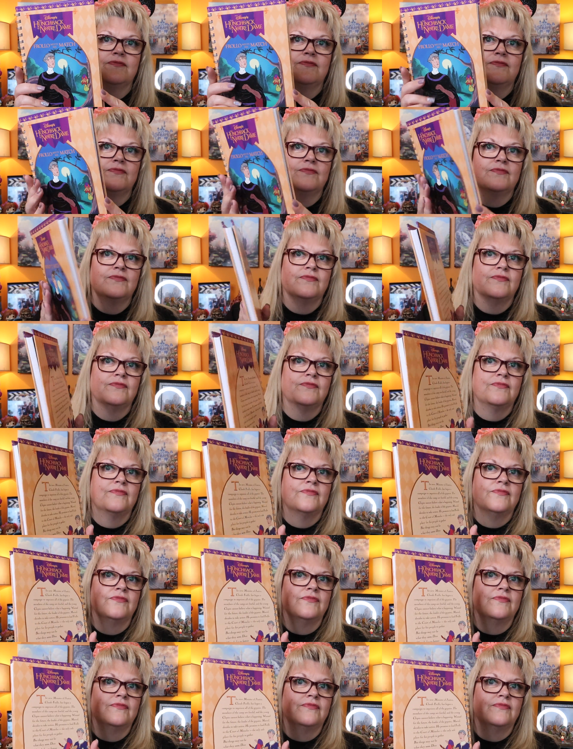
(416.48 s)

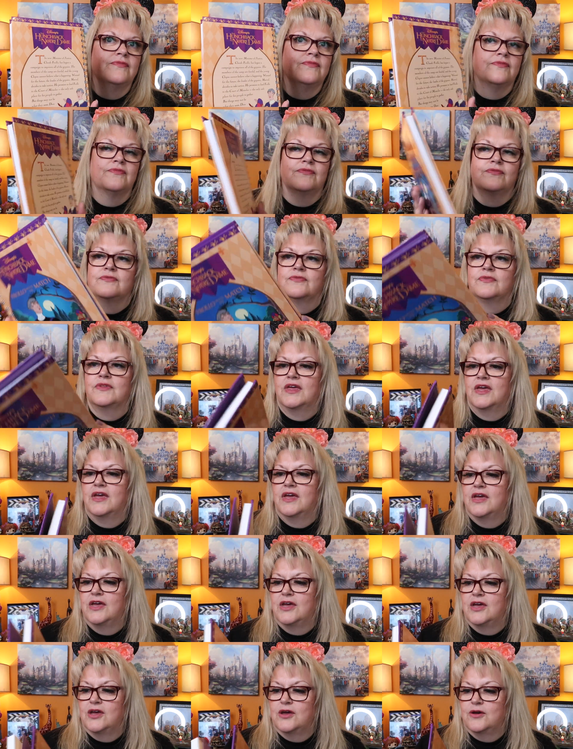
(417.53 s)
No one is speaking in this clip.